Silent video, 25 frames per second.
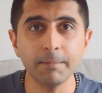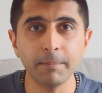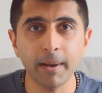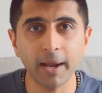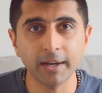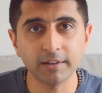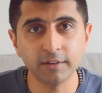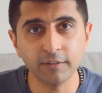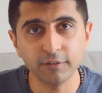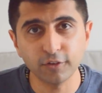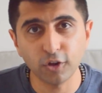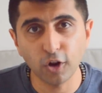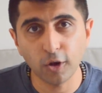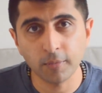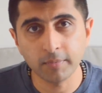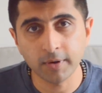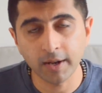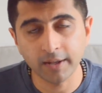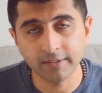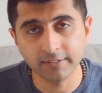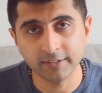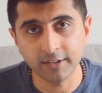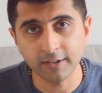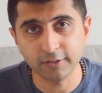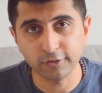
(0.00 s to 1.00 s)
impact of
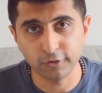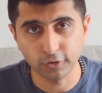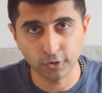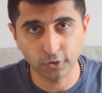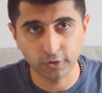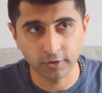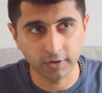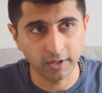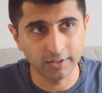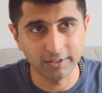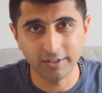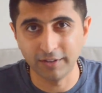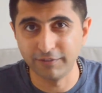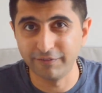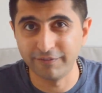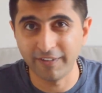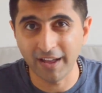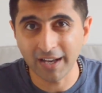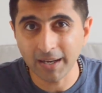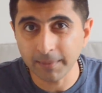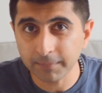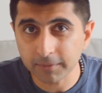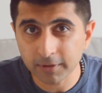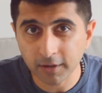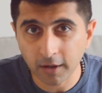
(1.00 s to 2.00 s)
globalization on a
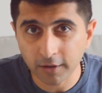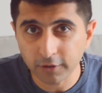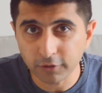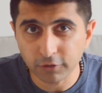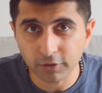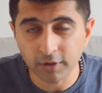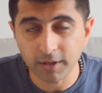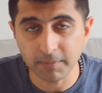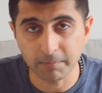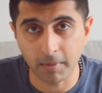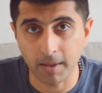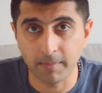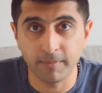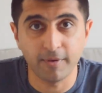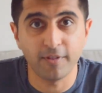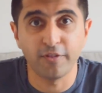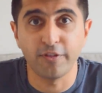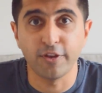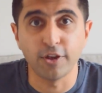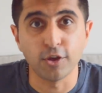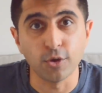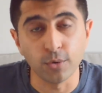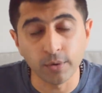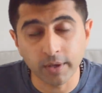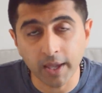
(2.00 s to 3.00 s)
developed country, maybe
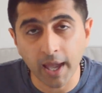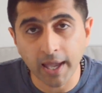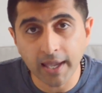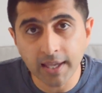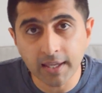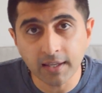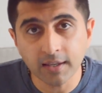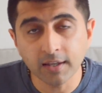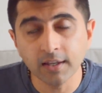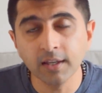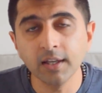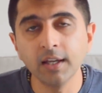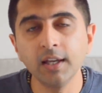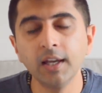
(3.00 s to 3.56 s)
the UK,